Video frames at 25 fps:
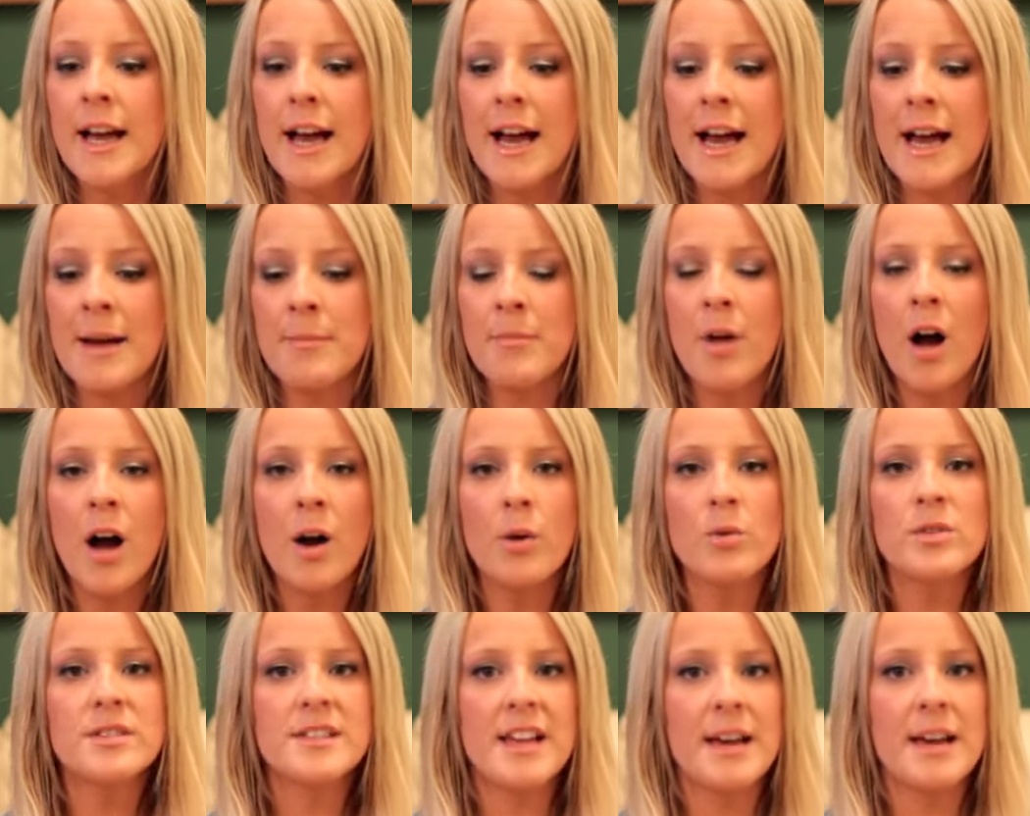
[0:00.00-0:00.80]

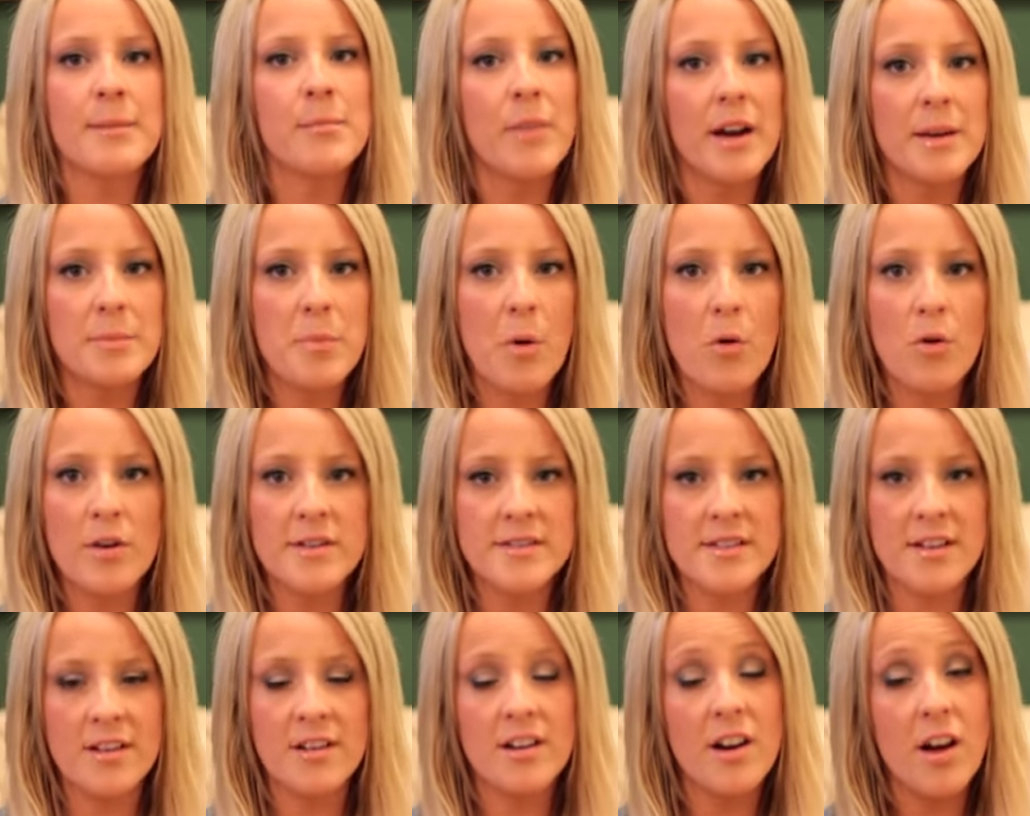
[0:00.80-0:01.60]
I would say my
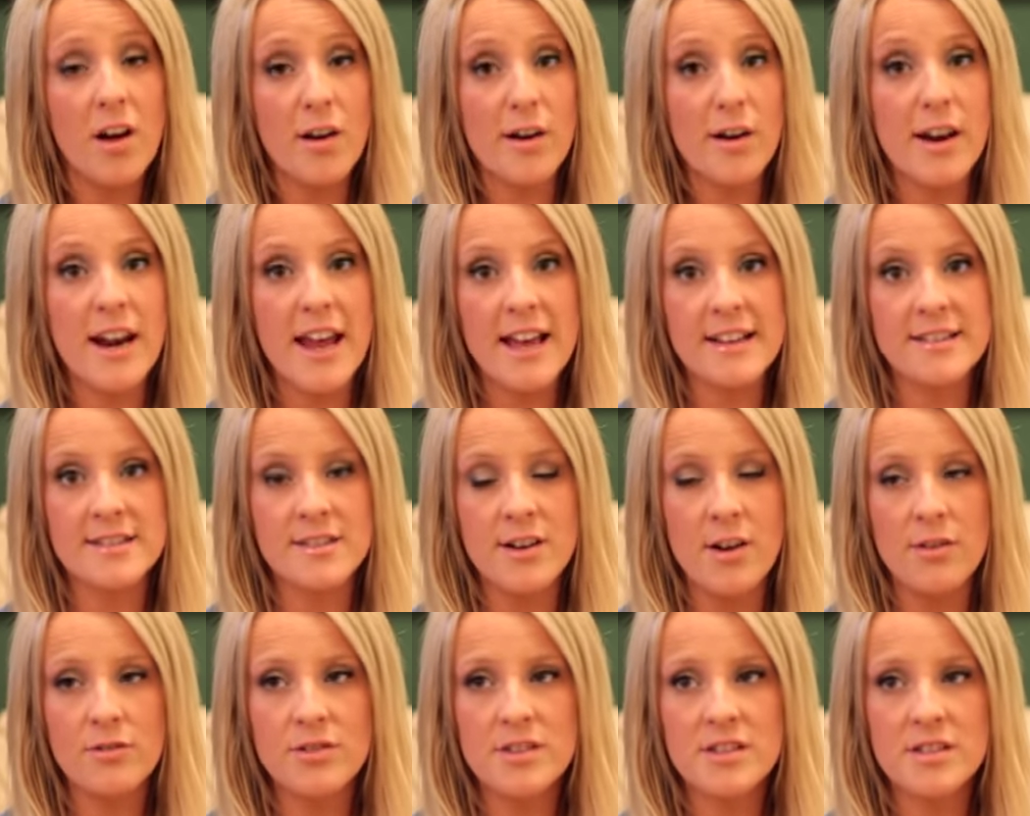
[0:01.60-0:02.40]
pores are a lot less
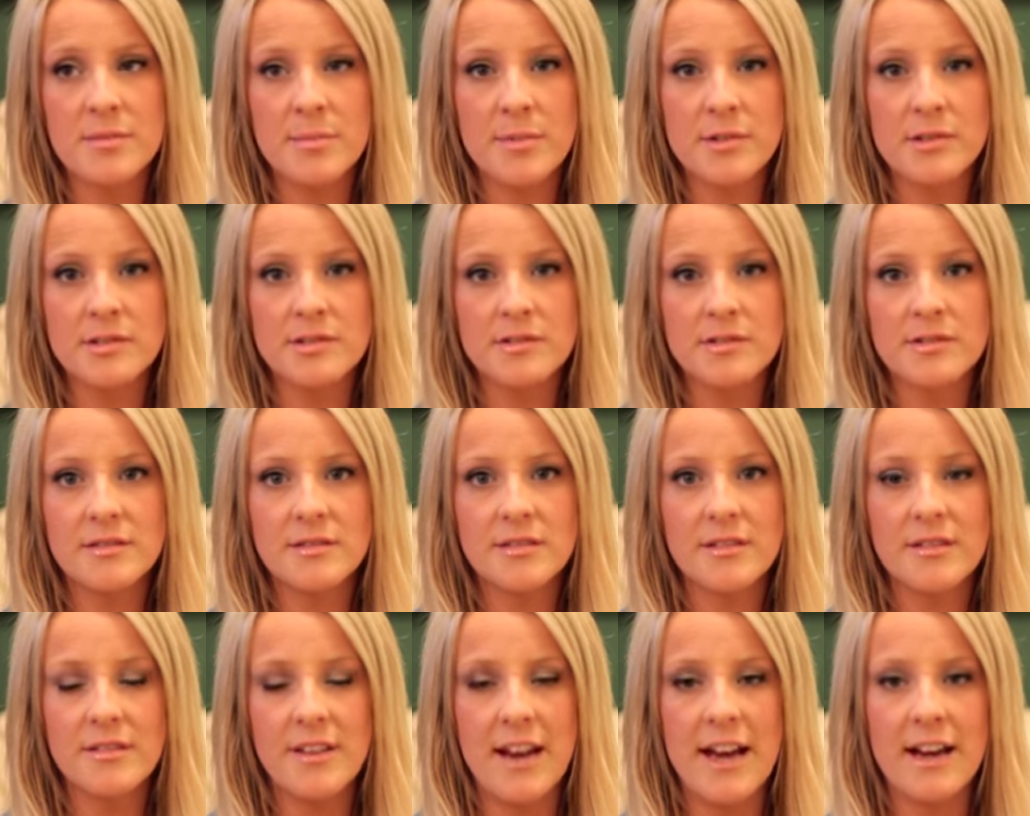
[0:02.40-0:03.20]
noticeable
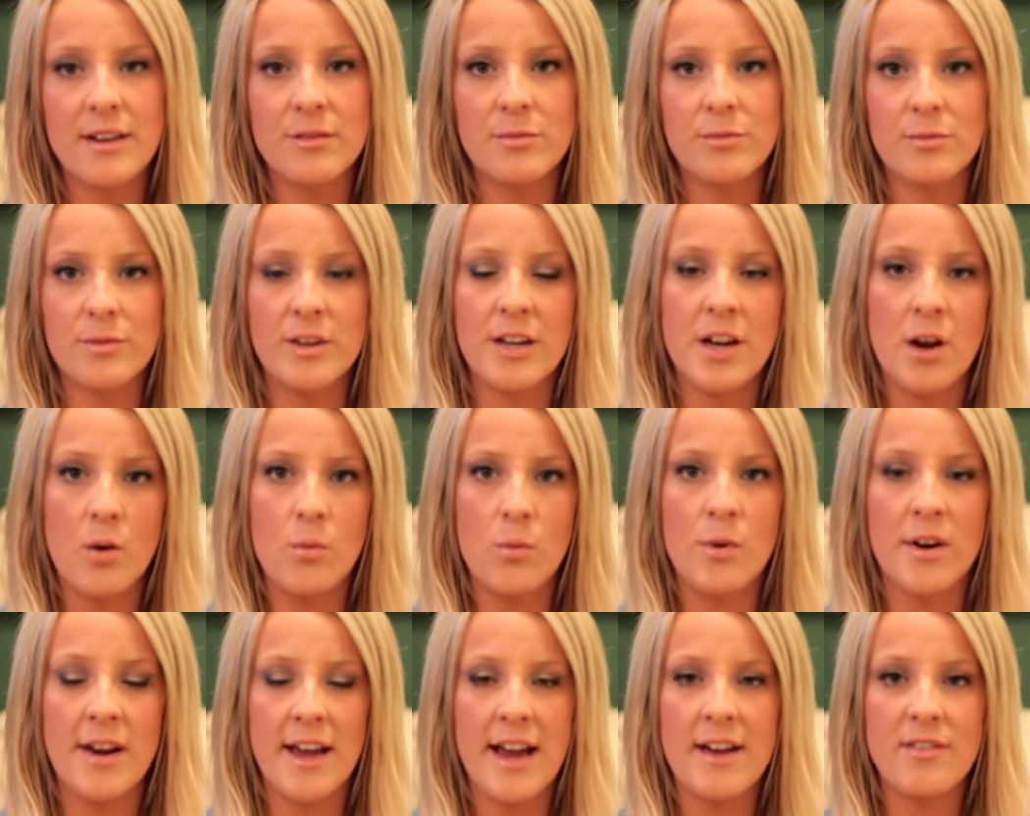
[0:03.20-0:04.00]
now,
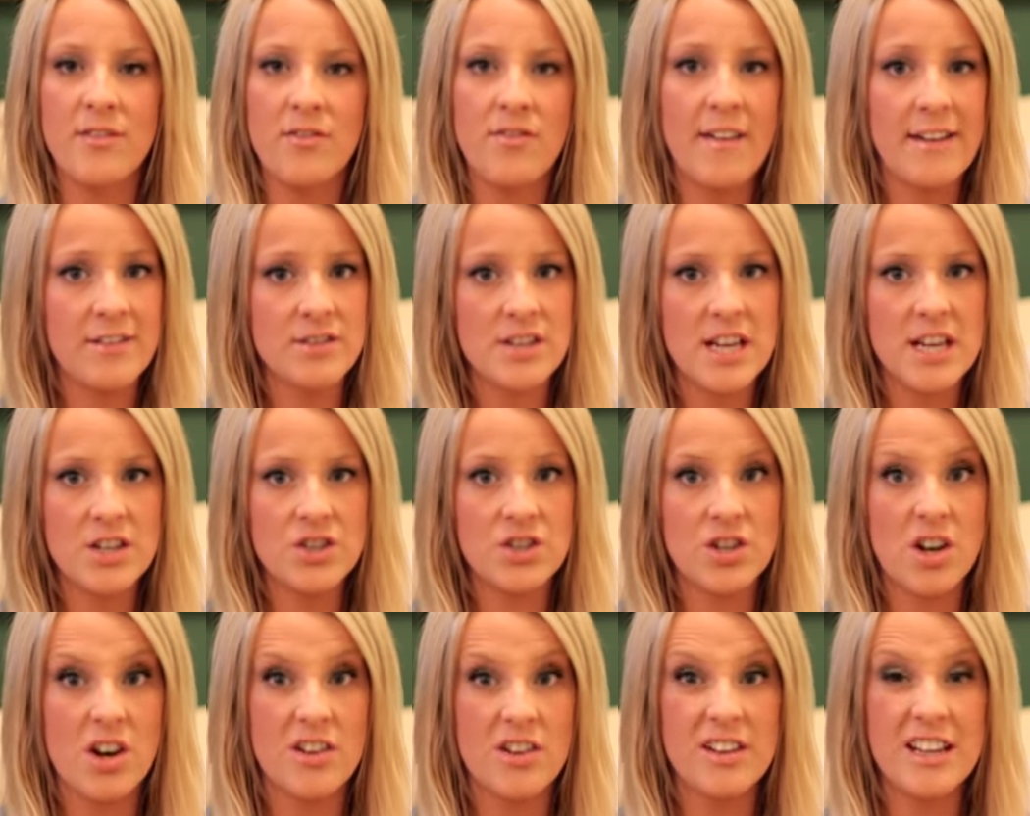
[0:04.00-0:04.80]
when I have a
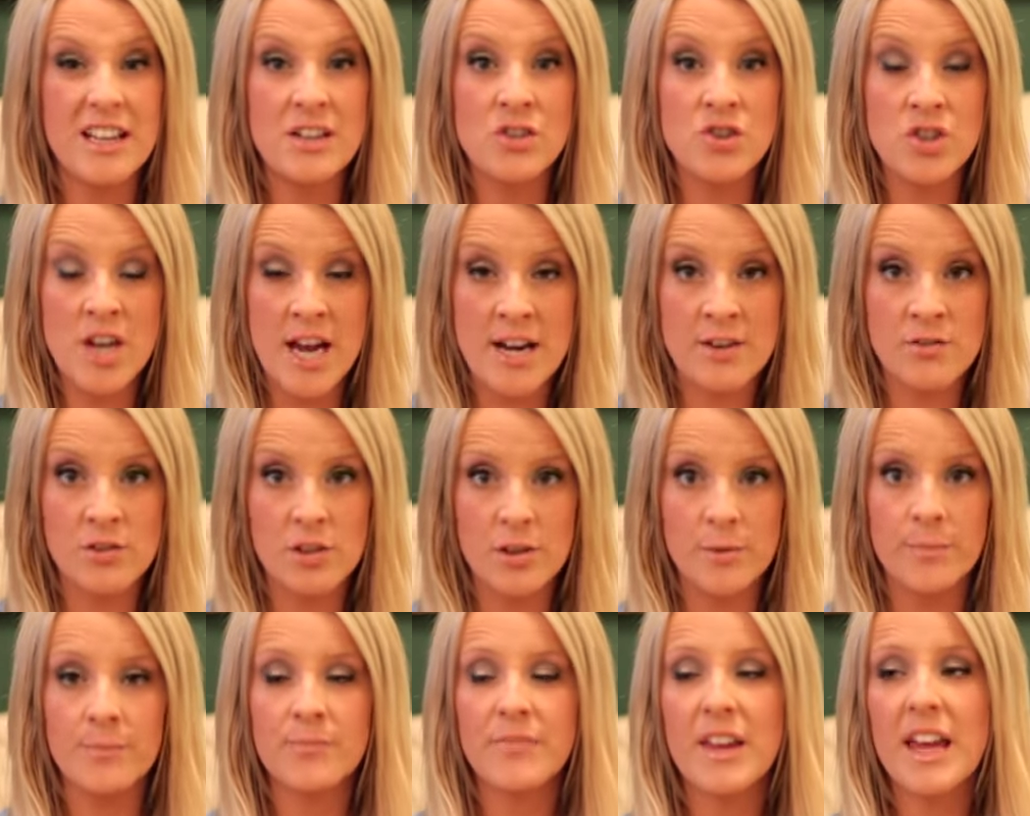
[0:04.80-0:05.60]
foundation on in
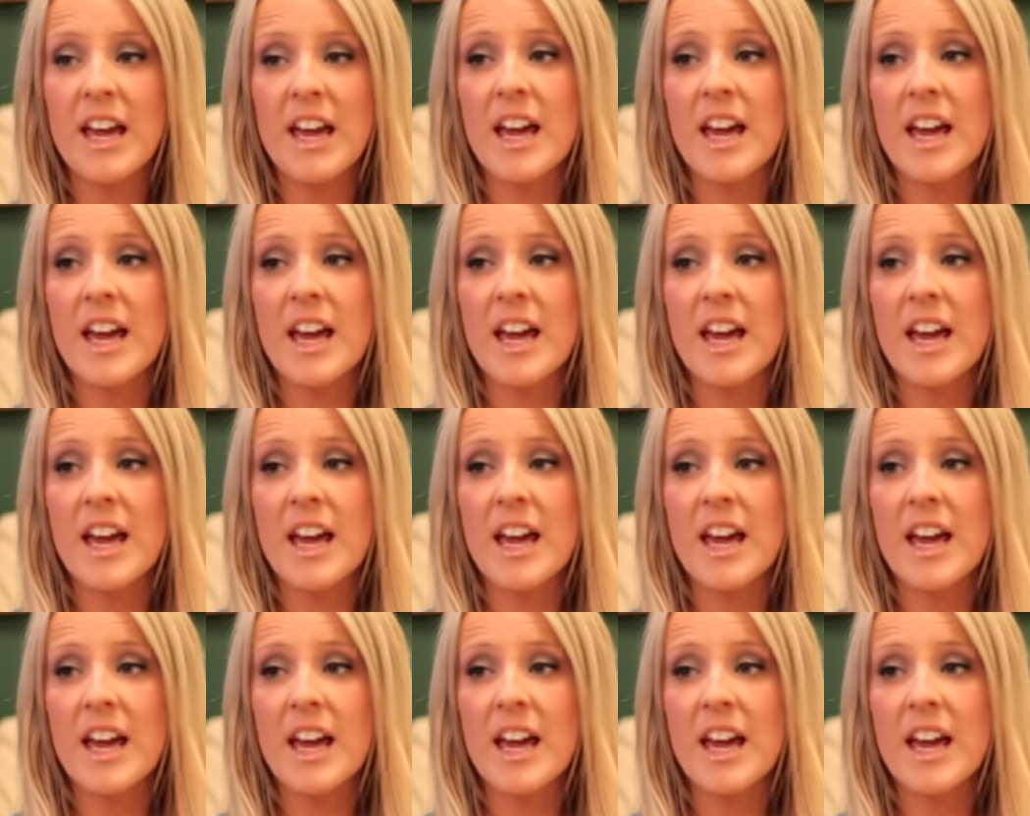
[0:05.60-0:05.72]
general,